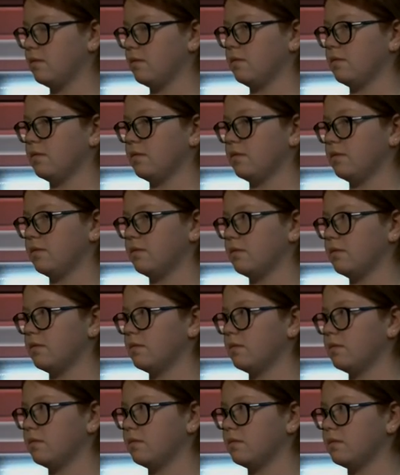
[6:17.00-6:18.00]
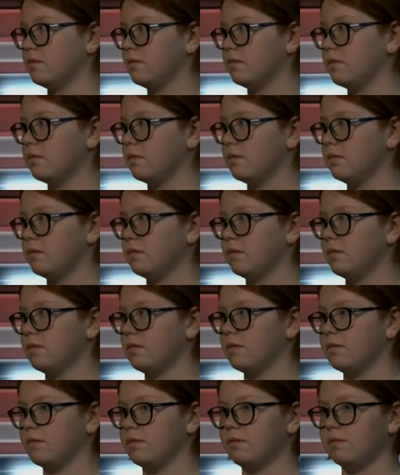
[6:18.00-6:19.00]

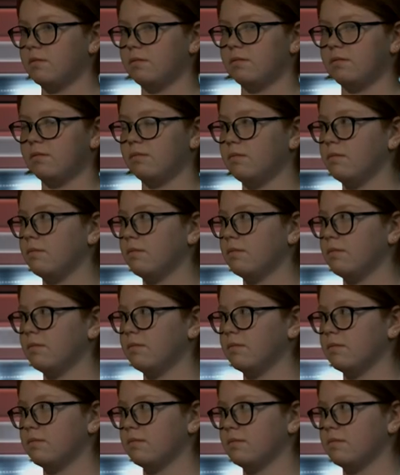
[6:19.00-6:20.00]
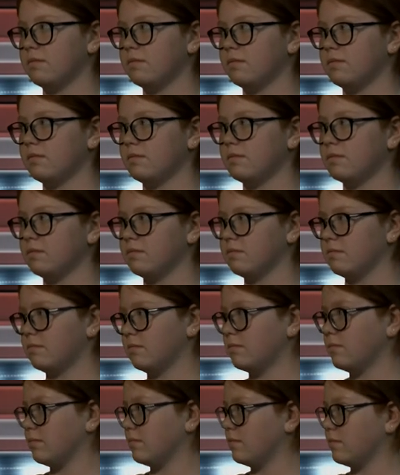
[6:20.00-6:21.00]

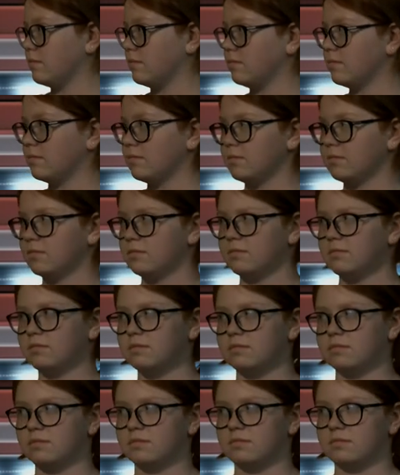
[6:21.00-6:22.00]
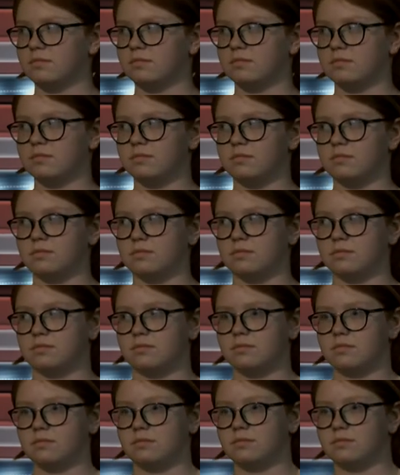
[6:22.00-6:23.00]

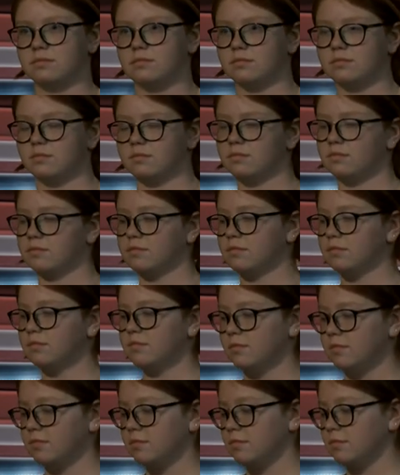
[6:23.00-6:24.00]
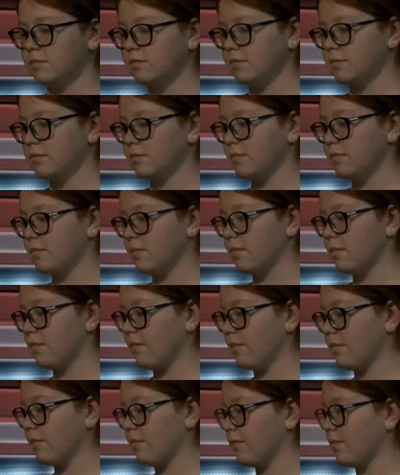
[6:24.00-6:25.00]
The person shown says nothing.